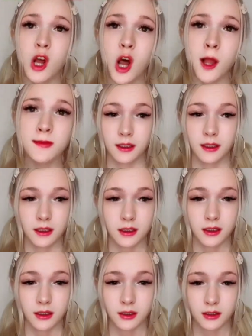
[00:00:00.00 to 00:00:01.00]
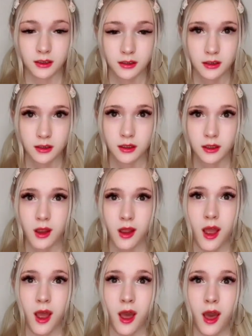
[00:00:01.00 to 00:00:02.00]
touch, you can send to your soulmate, and he can
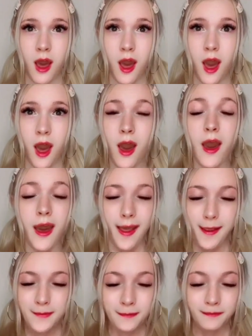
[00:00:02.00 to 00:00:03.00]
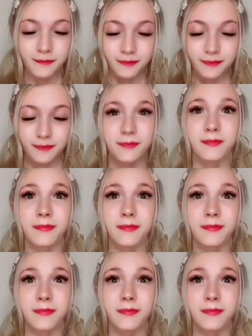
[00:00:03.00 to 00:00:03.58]
send you any object he touches.